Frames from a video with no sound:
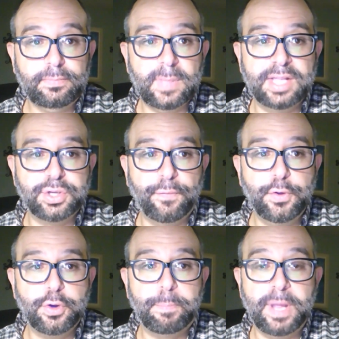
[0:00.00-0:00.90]
And so if
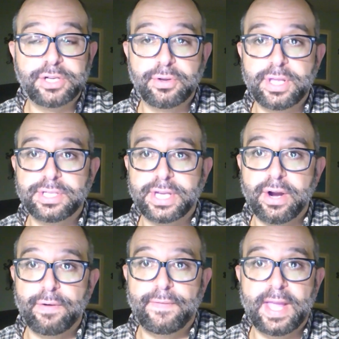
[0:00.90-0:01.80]
you could picture these
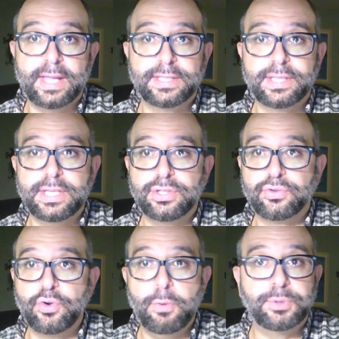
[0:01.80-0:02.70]
caravans and these
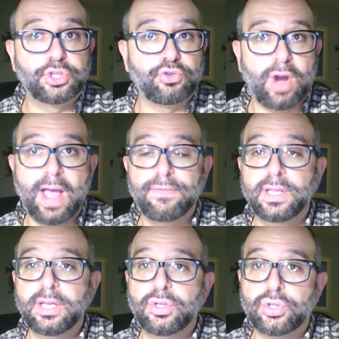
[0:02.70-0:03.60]
groups
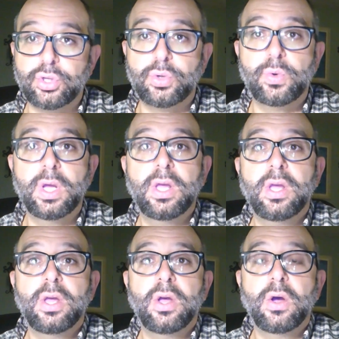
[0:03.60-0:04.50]
traveling to
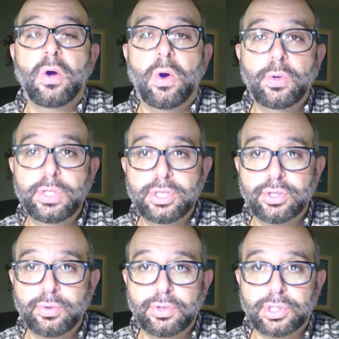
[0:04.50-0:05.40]
Holy
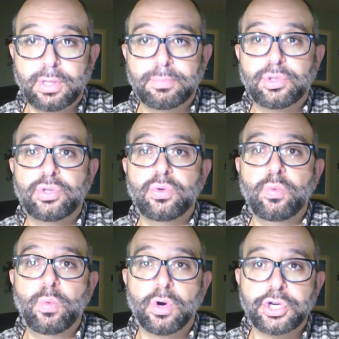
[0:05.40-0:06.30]
Jerusalem to
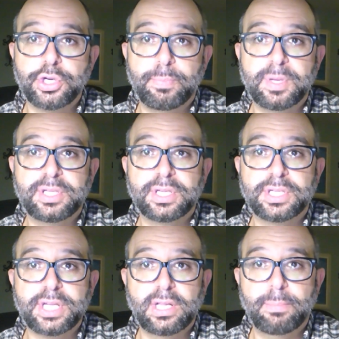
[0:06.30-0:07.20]
worship and to
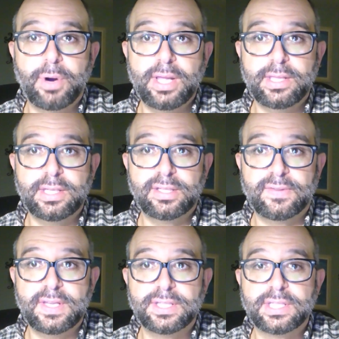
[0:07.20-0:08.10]
celebrate these
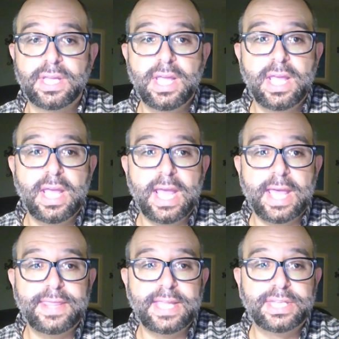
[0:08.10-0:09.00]
feasts,
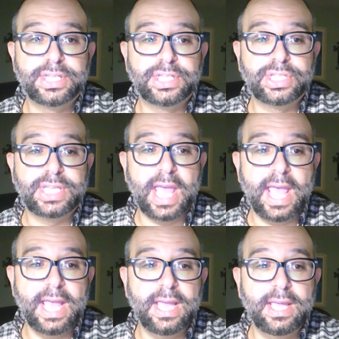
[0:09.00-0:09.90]
and they
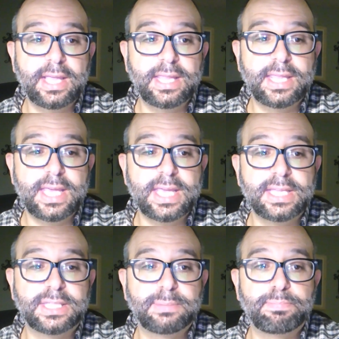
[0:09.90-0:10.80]
sang
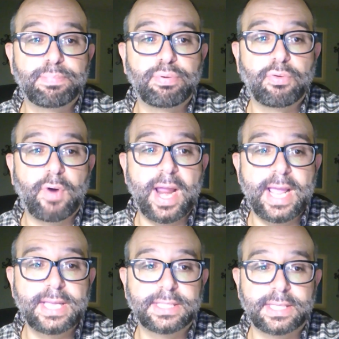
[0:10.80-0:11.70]
these
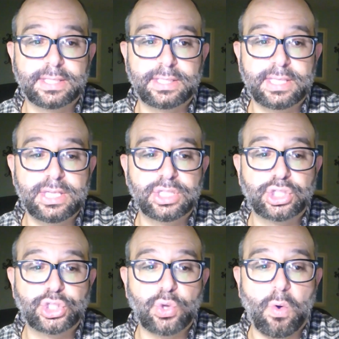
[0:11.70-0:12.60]
praises, these
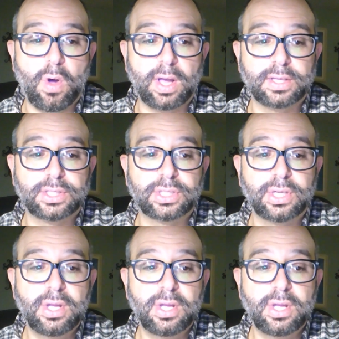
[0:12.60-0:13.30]
songs,